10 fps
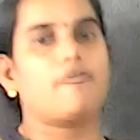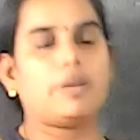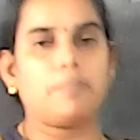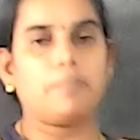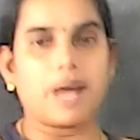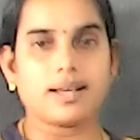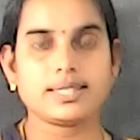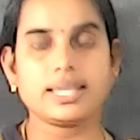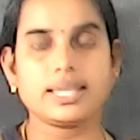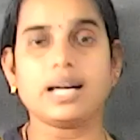When
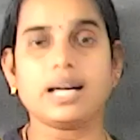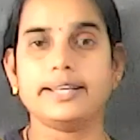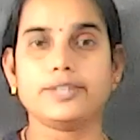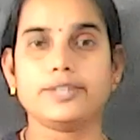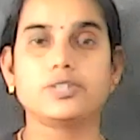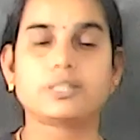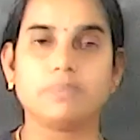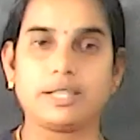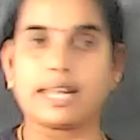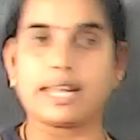plastic undergoes
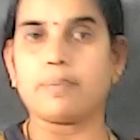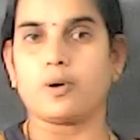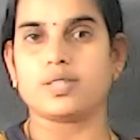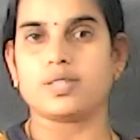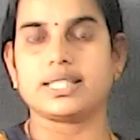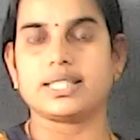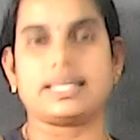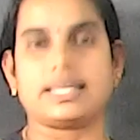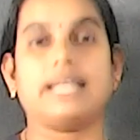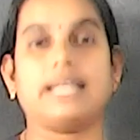burning process,
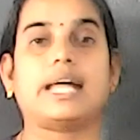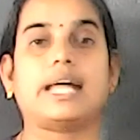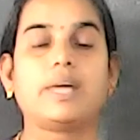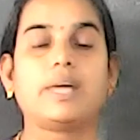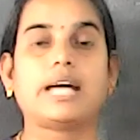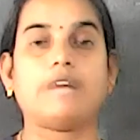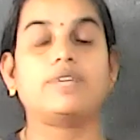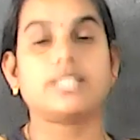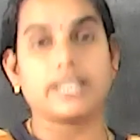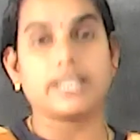it can be
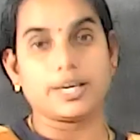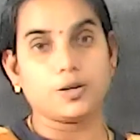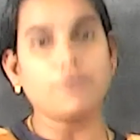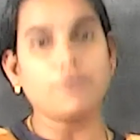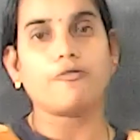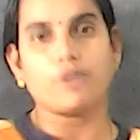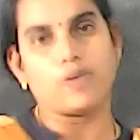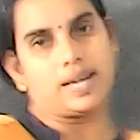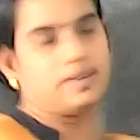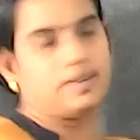converted into
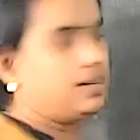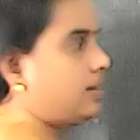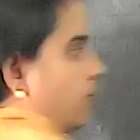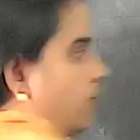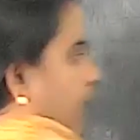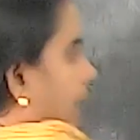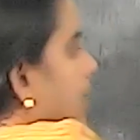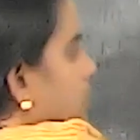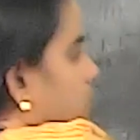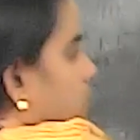fuel. Okay,
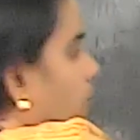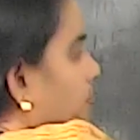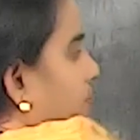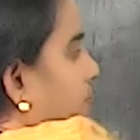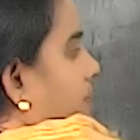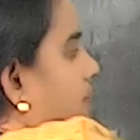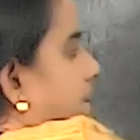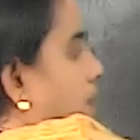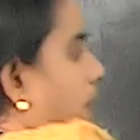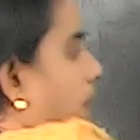so when
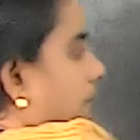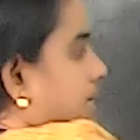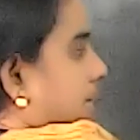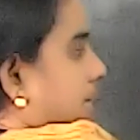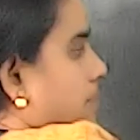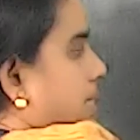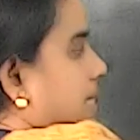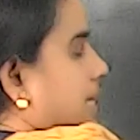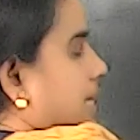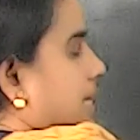a plastic
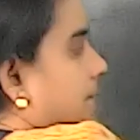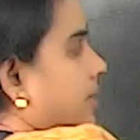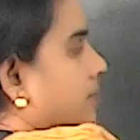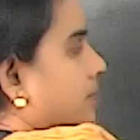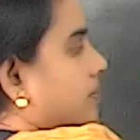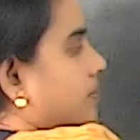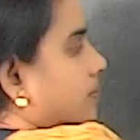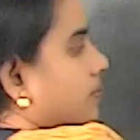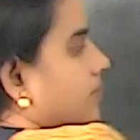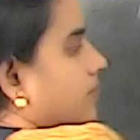material
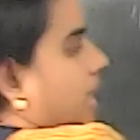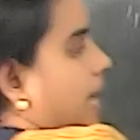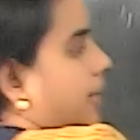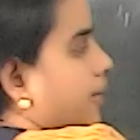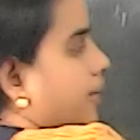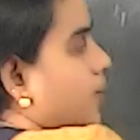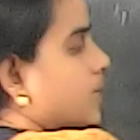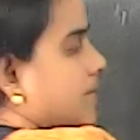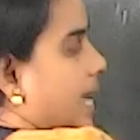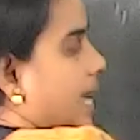
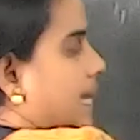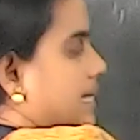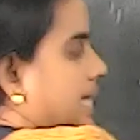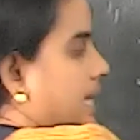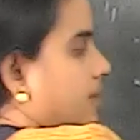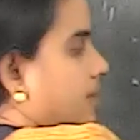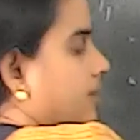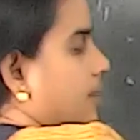undergoes heating